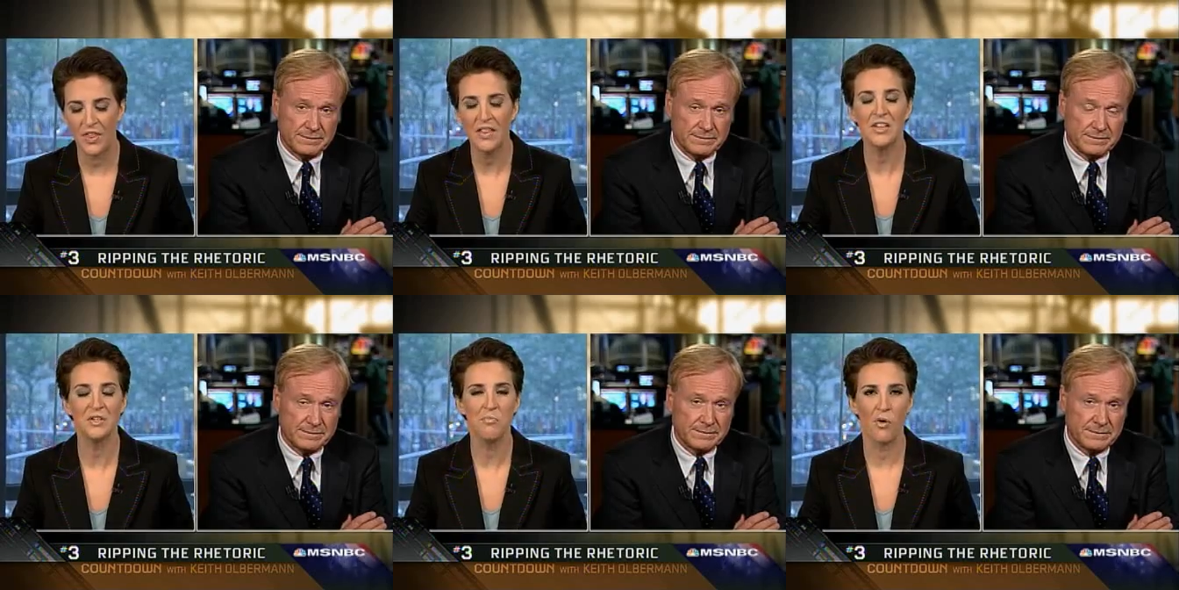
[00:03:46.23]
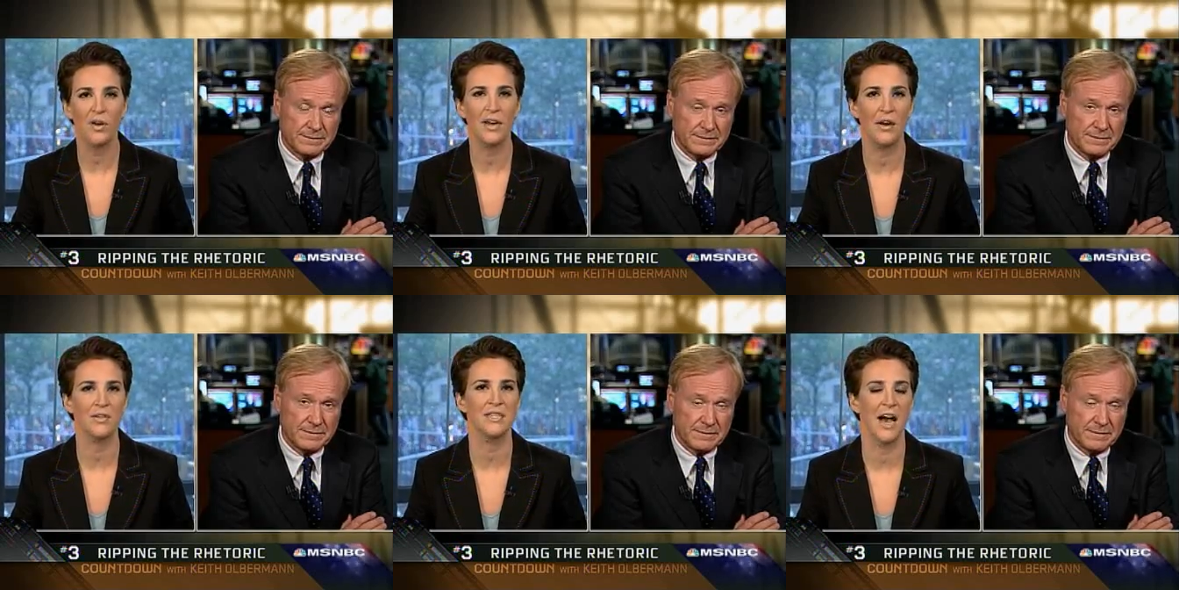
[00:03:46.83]
Speaker 1: thing that's important
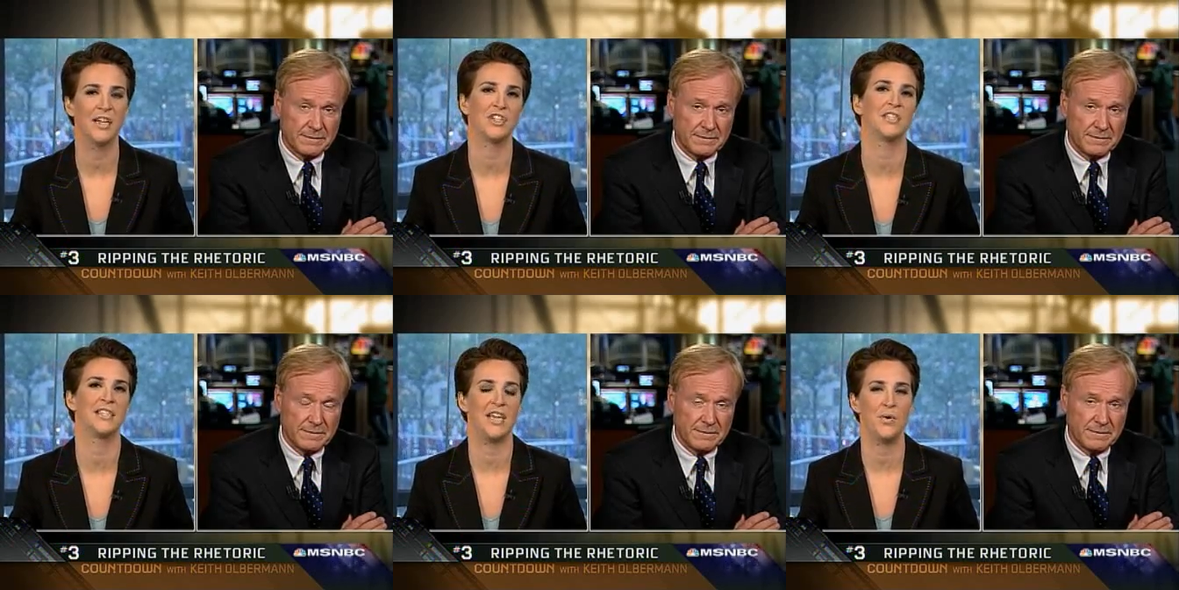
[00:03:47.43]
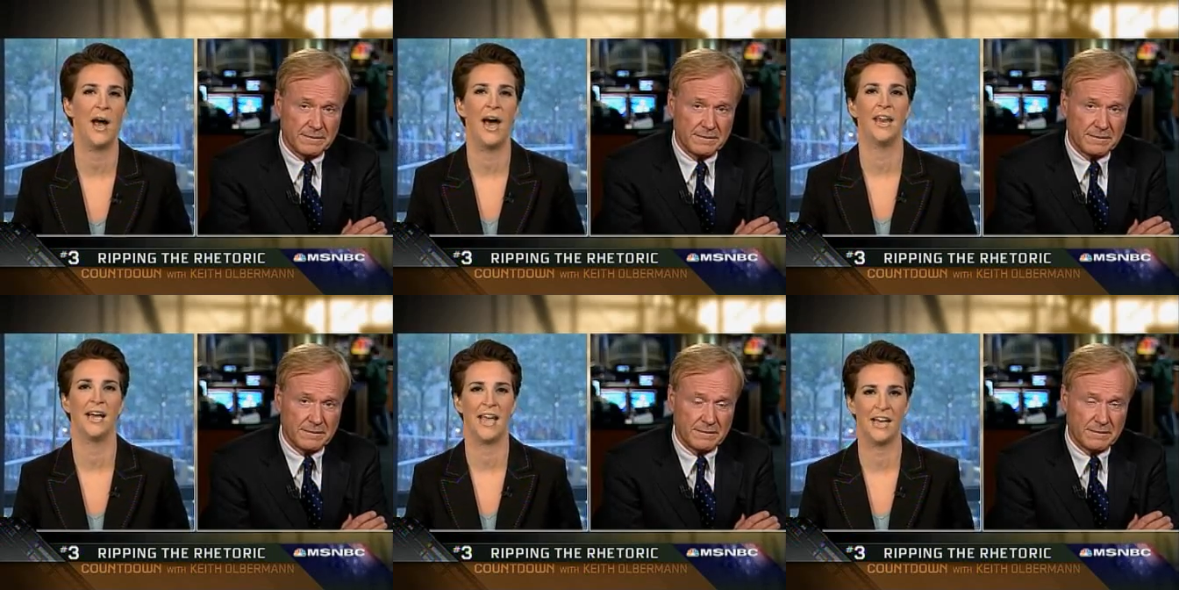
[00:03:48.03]
here is not just that you
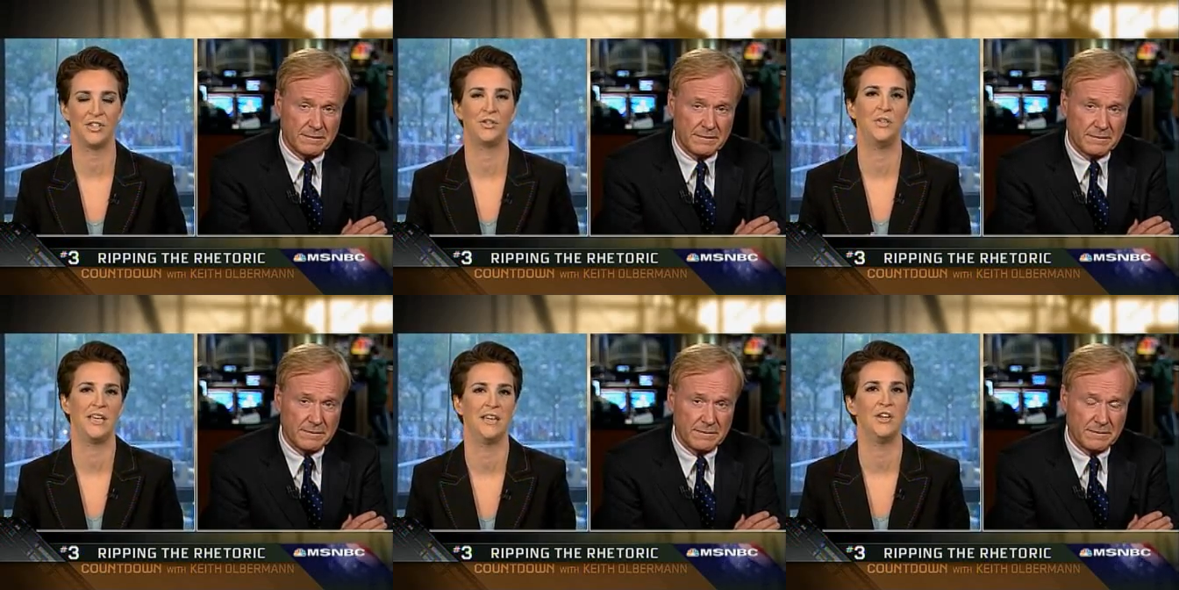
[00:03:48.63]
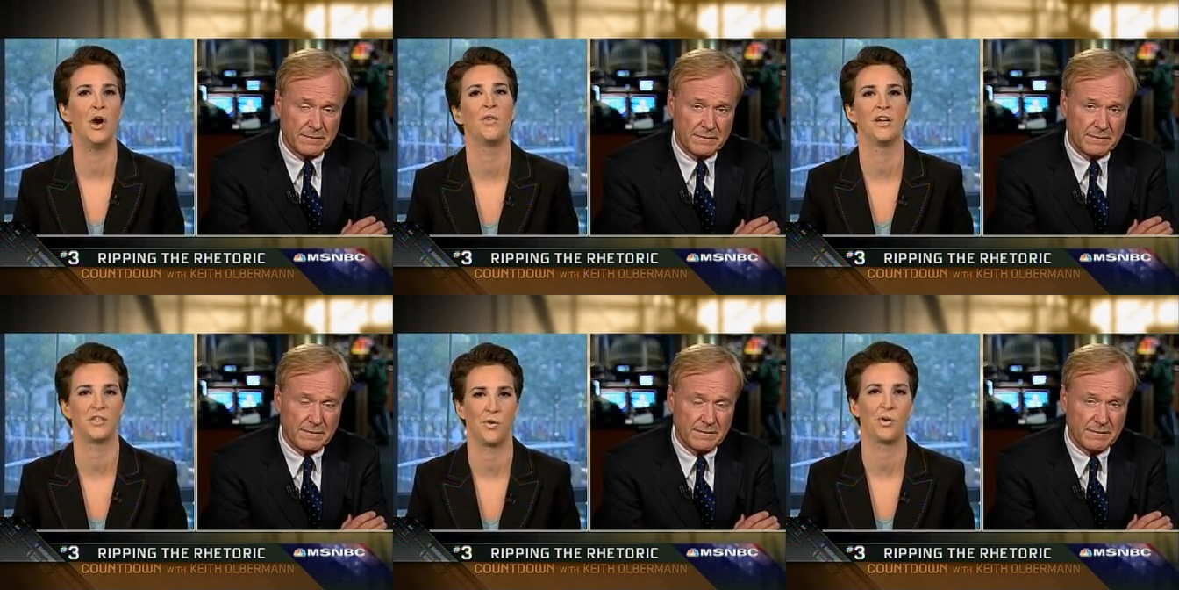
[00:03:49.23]
had a guest who didn't know
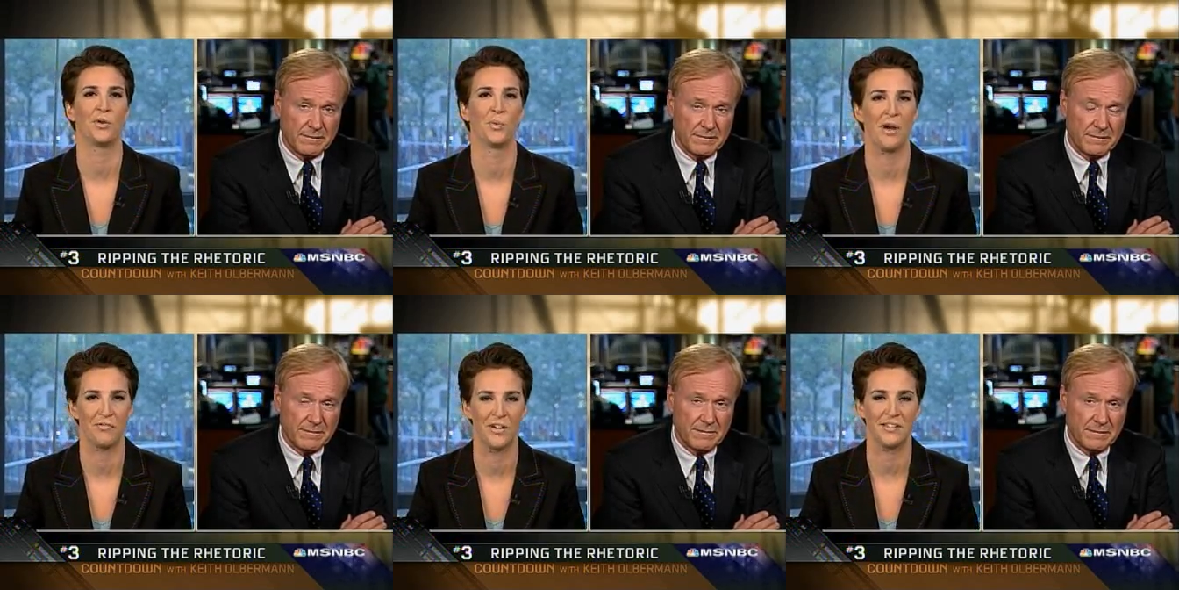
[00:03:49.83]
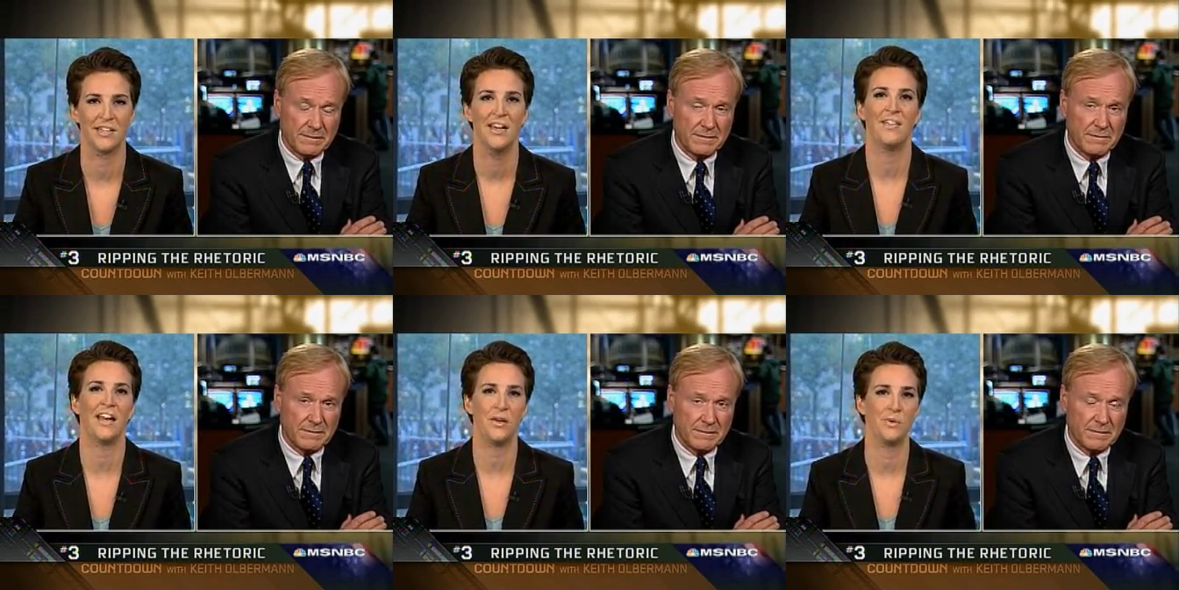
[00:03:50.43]
the historical reference
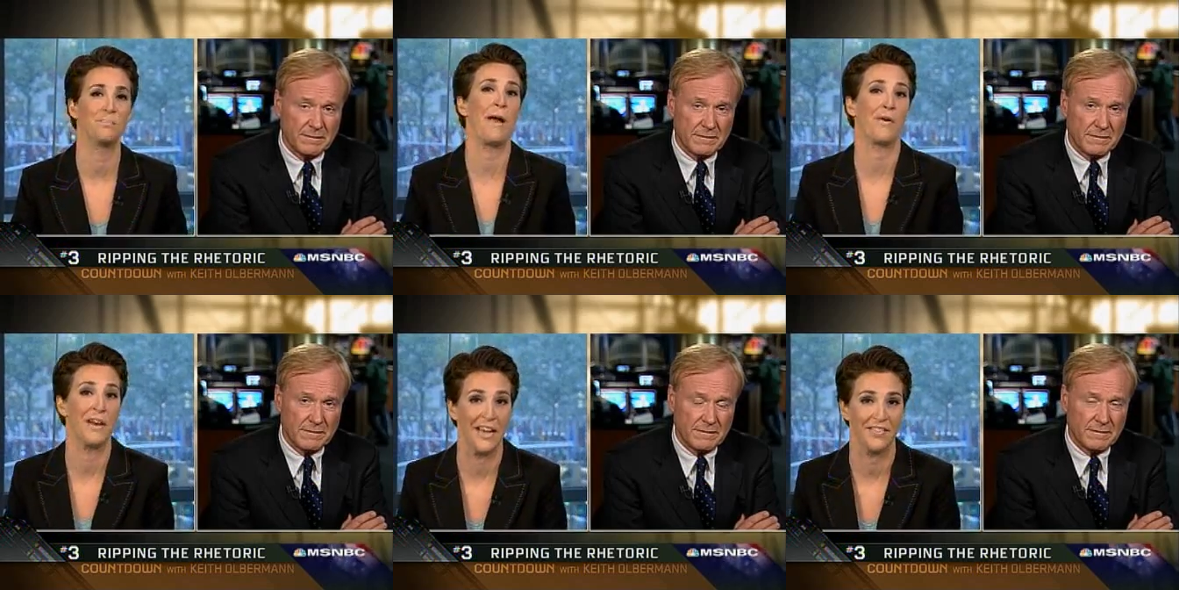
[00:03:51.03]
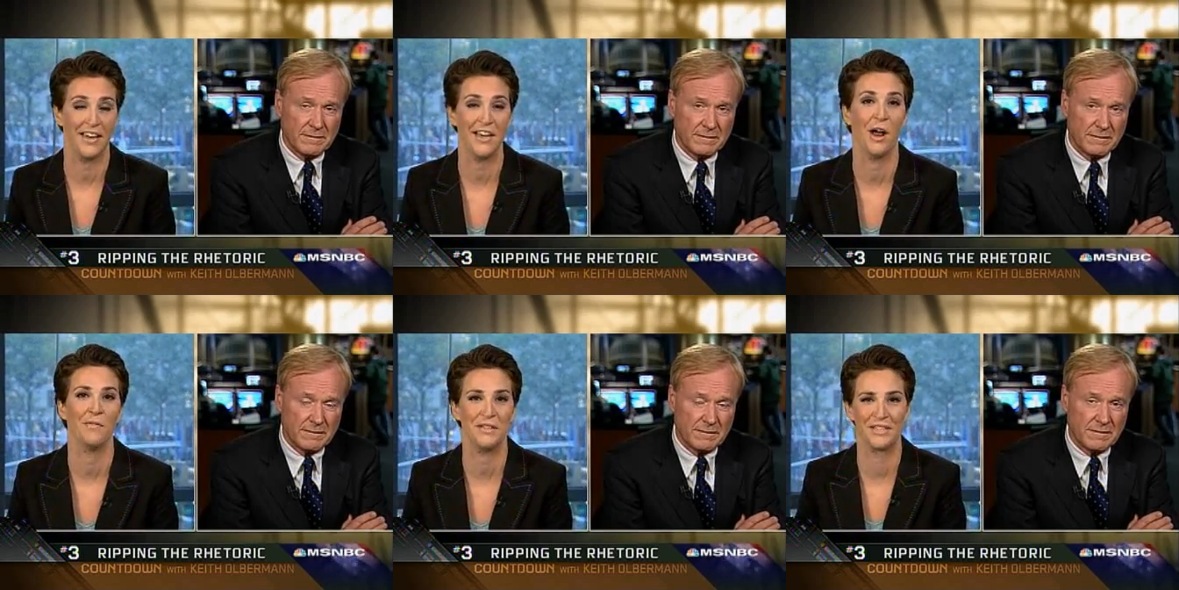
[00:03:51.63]
that he was parroting, that he
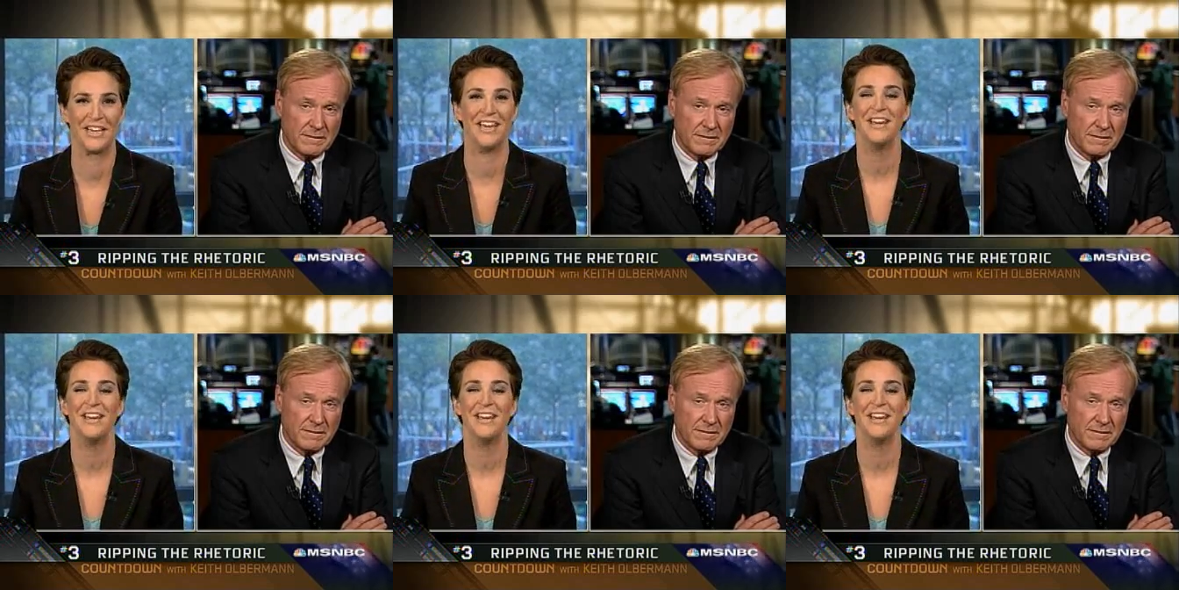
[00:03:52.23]
had obviously